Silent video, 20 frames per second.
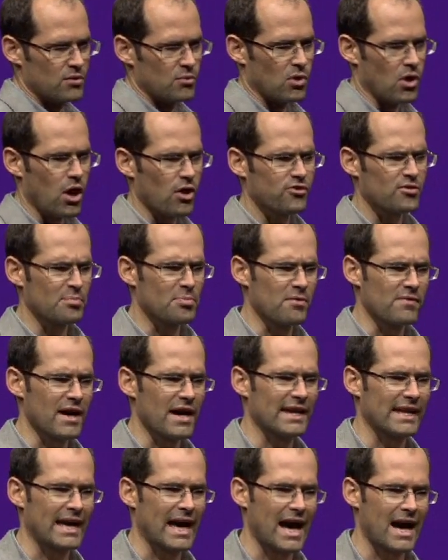We're also
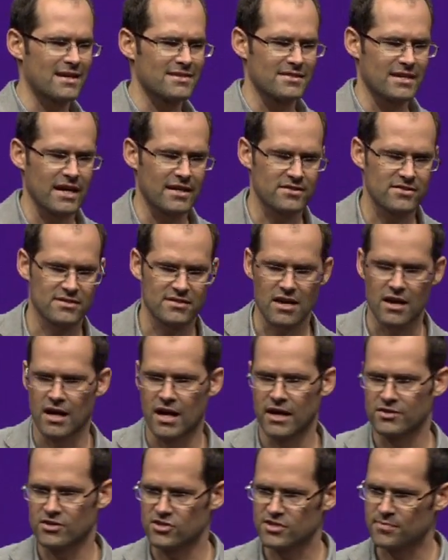providing access
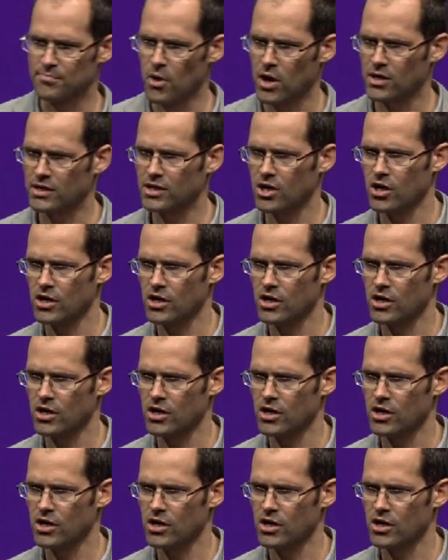to smart